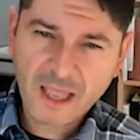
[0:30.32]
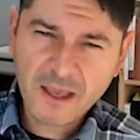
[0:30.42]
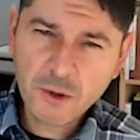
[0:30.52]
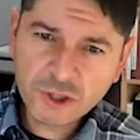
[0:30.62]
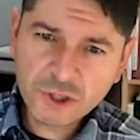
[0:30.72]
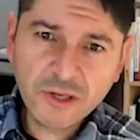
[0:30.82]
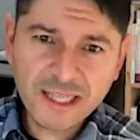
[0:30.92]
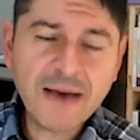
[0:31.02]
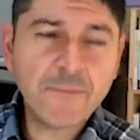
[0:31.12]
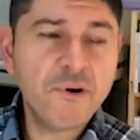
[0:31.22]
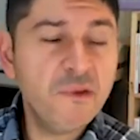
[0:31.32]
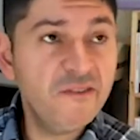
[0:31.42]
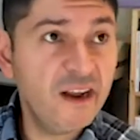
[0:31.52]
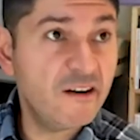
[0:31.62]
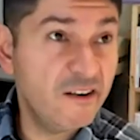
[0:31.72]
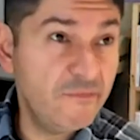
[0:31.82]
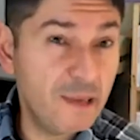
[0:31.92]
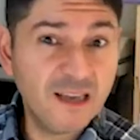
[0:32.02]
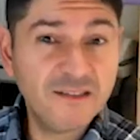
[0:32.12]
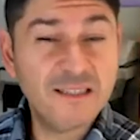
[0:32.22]
Usually, that primitive narrative,
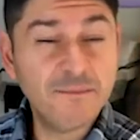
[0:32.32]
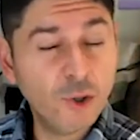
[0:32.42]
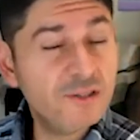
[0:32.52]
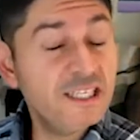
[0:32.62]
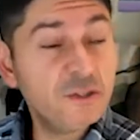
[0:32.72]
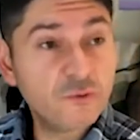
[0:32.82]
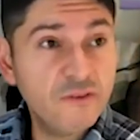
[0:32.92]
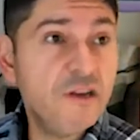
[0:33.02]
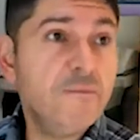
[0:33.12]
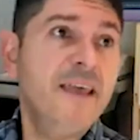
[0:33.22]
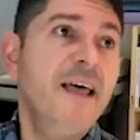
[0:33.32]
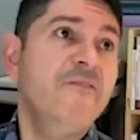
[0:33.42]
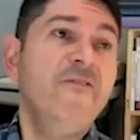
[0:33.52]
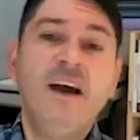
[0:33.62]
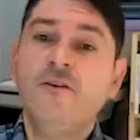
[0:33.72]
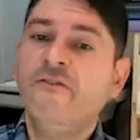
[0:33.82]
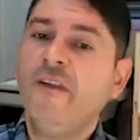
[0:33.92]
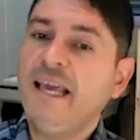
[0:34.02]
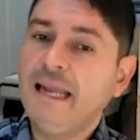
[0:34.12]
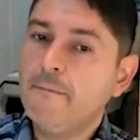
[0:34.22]
because it's mostly driven by that fight or
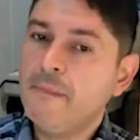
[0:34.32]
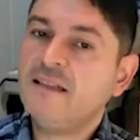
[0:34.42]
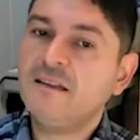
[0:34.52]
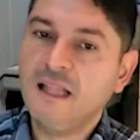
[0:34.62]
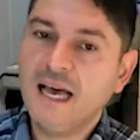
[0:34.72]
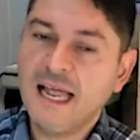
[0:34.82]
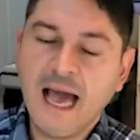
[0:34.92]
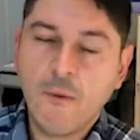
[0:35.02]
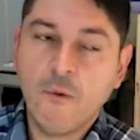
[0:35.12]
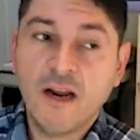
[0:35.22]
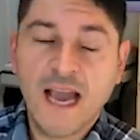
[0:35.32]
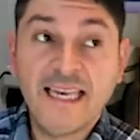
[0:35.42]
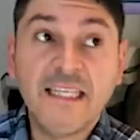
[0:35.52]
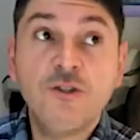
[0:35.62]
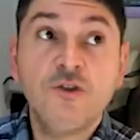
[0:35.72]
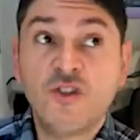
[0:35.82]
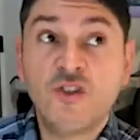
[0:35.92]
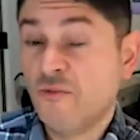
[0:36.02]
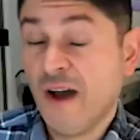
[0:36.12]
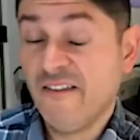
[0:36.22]
flight amygdala. I need to
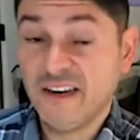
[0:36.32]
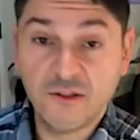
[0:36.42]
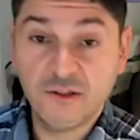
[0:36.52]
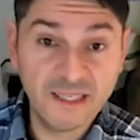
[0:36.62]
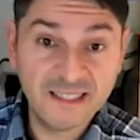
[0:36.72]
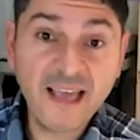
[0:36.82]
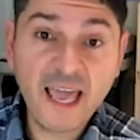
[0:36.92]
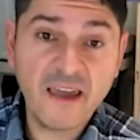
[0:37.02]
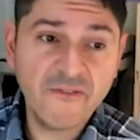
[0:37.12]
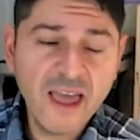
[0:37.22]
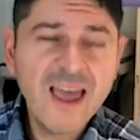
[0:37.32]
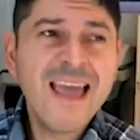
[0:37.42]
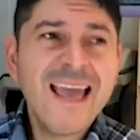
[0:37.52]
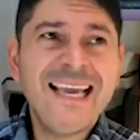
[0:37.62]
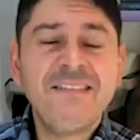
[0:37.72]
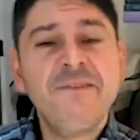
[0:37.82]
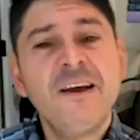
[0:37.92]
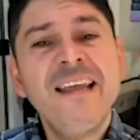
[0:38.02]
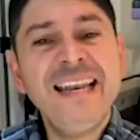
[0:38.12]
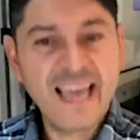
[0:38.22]
survive. I need to be safe. It's
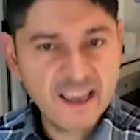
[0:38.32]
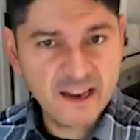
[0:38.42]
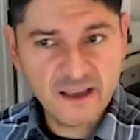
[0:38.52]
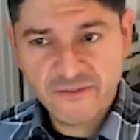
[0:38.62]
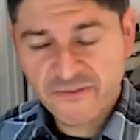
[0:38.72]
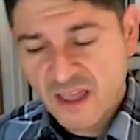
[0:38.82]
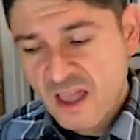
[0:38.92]
very negative.